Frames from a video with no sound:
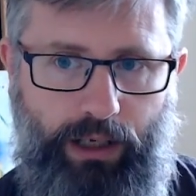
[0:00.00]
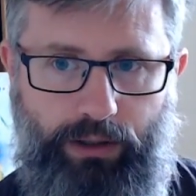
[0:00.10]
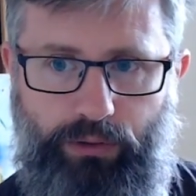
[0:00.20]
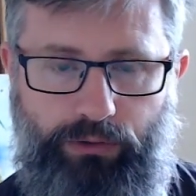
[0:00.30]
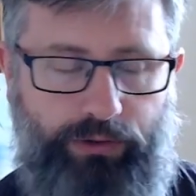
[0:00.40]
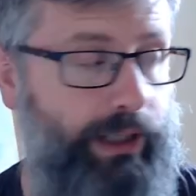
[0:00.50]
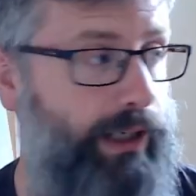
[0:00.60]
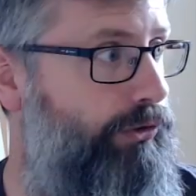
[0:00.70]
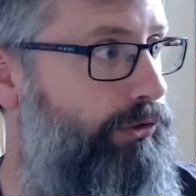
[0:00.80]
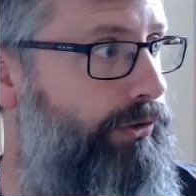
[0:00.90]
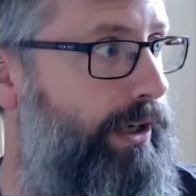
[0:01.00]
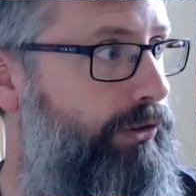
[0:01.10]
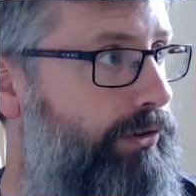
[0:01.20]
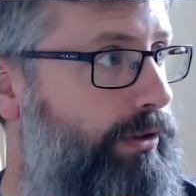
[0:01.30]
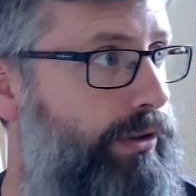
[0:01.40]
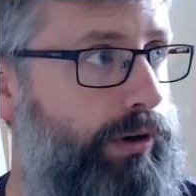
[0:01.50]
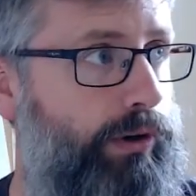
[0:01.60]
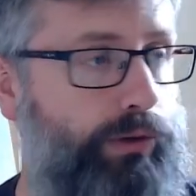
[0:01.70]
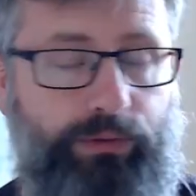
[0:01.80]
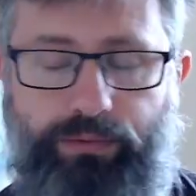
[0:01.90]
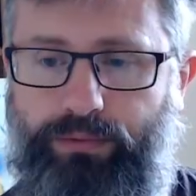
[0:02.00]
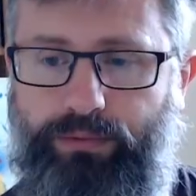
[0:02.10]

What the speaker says: I used an illustration of